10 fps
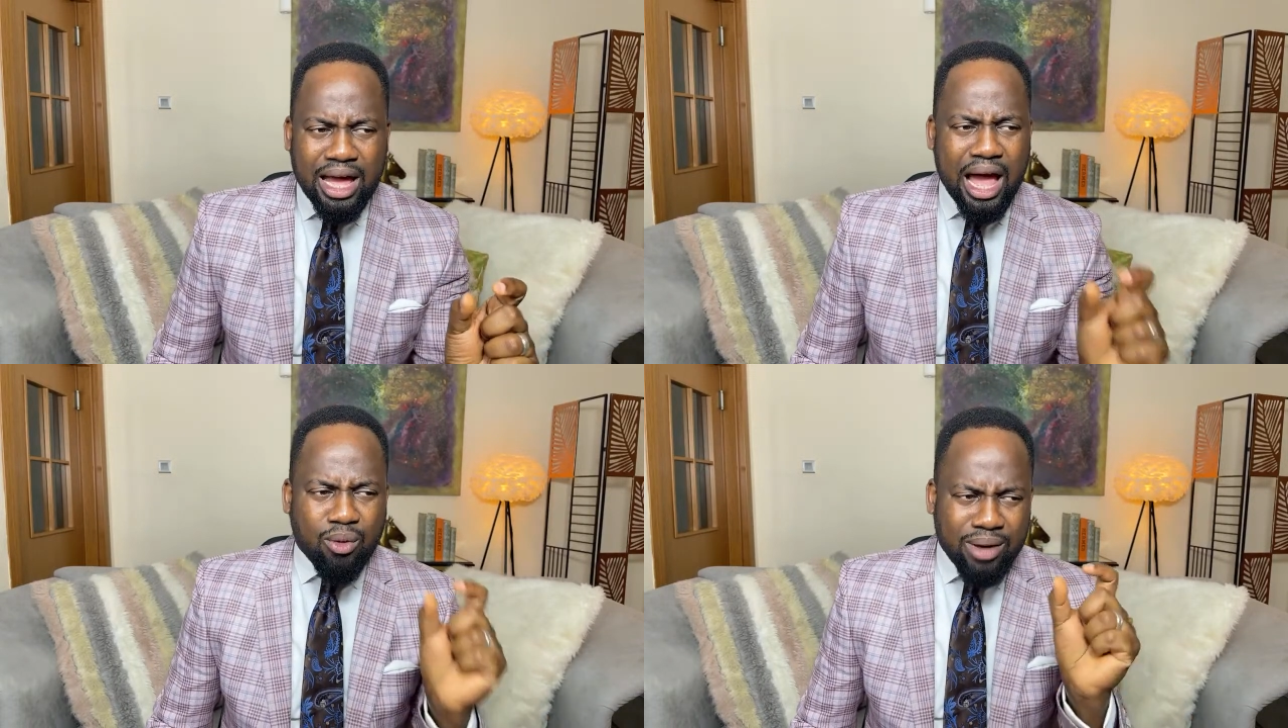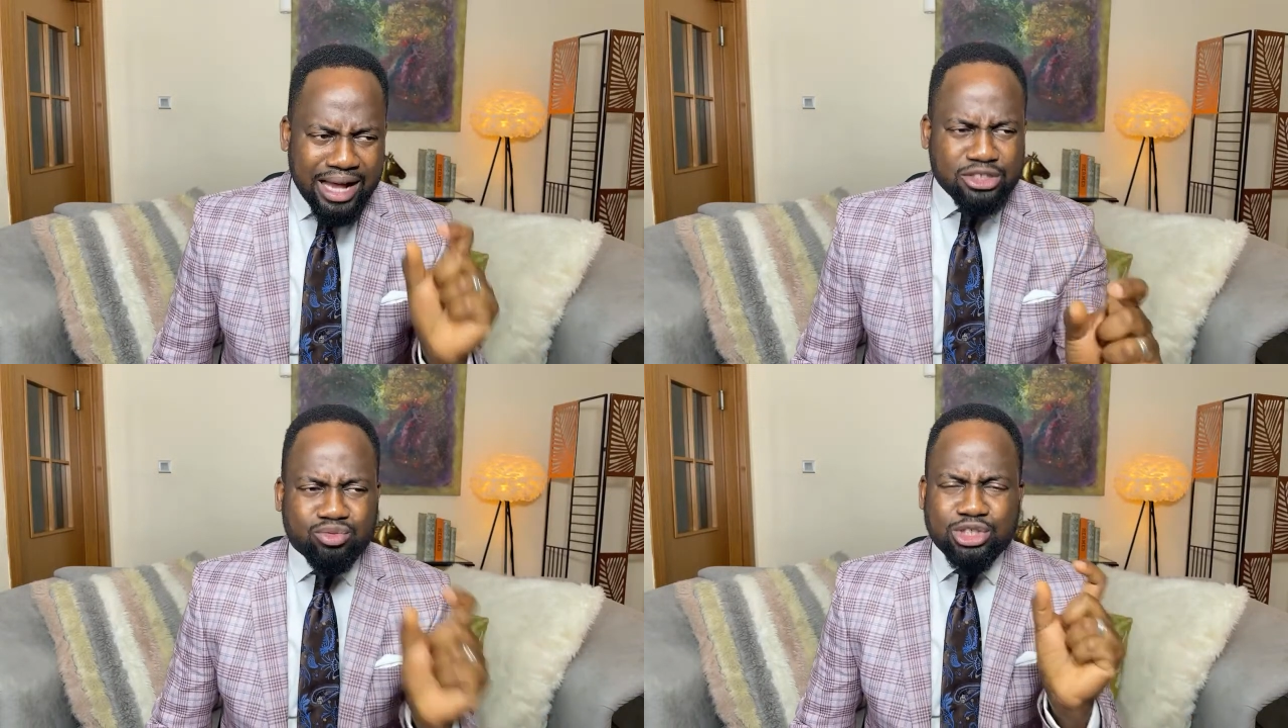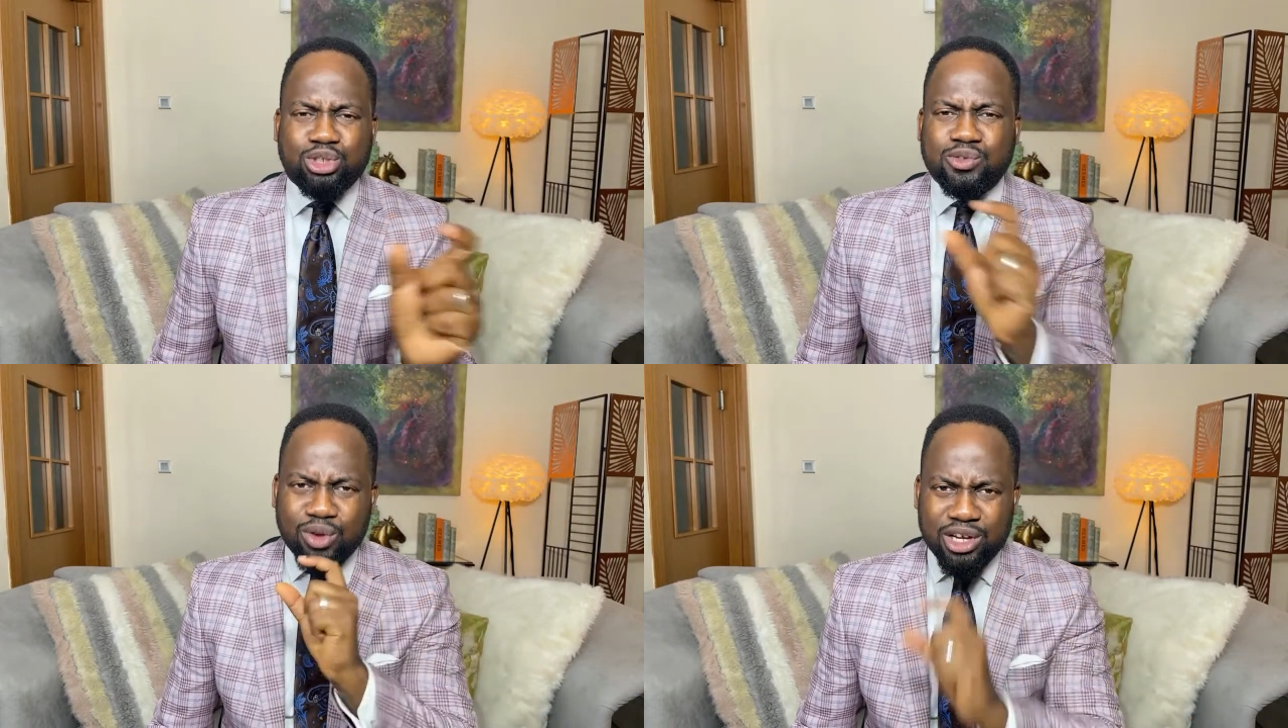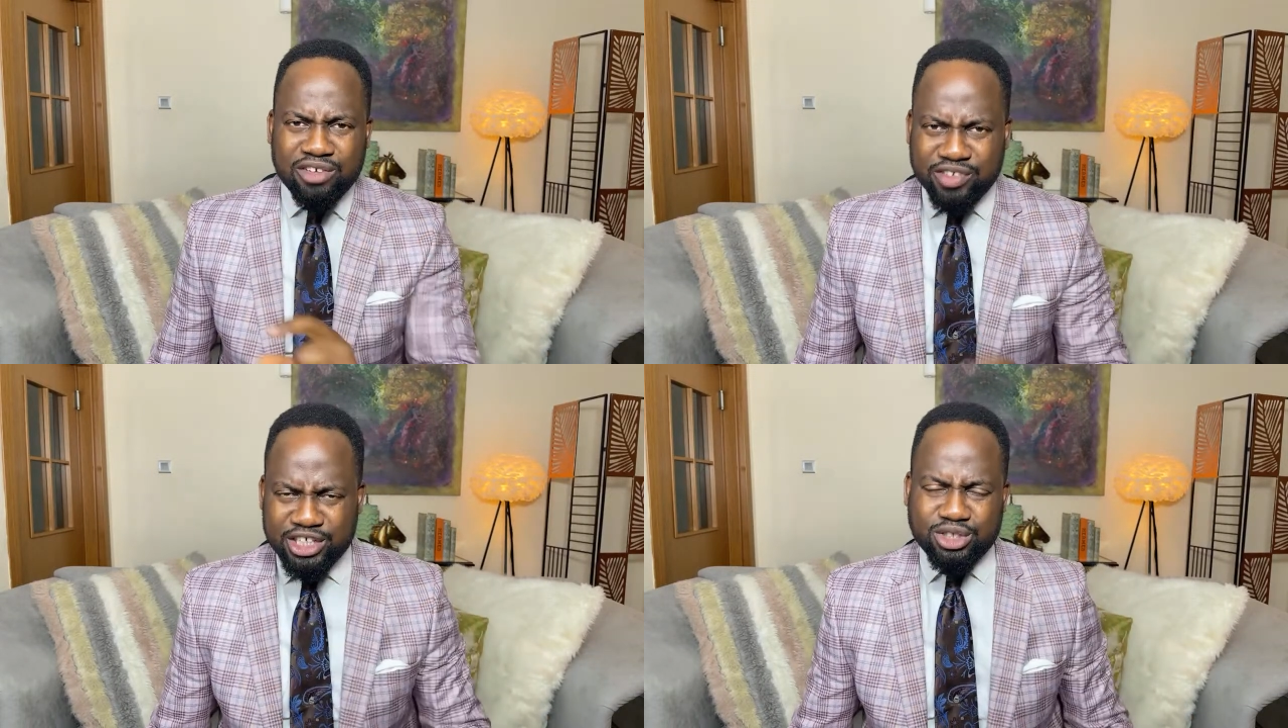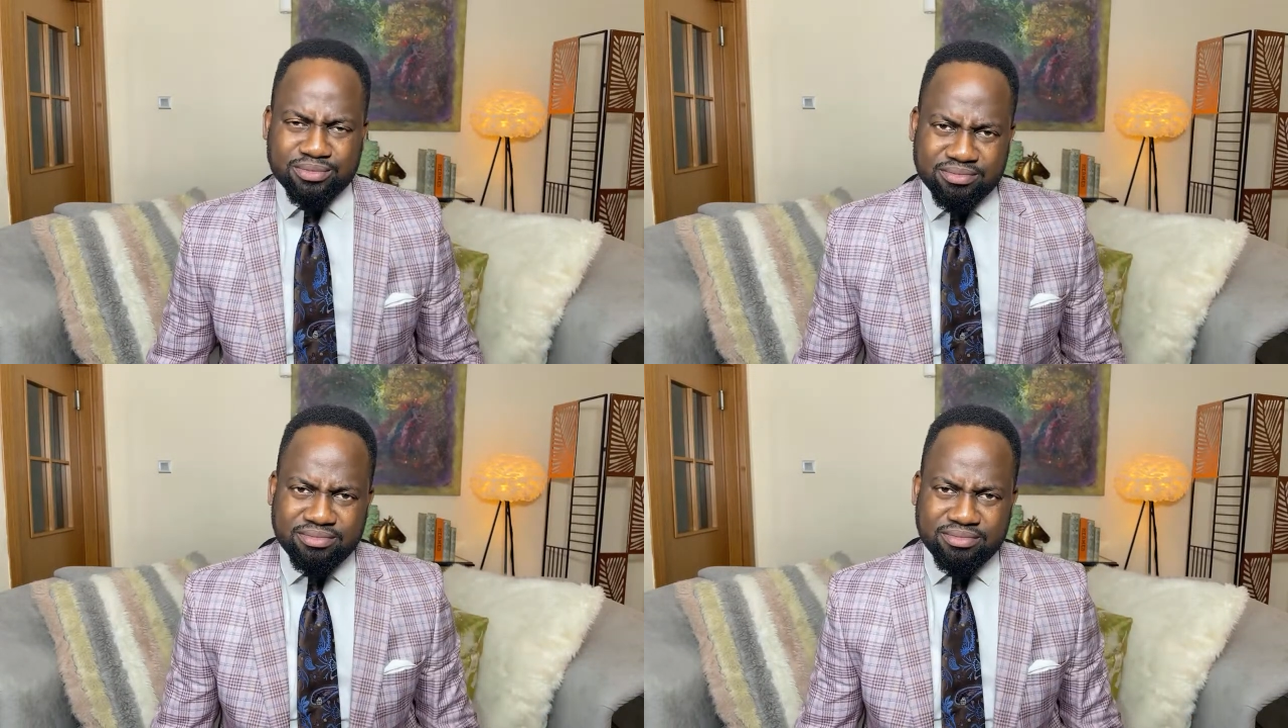I will ask questions for clarification.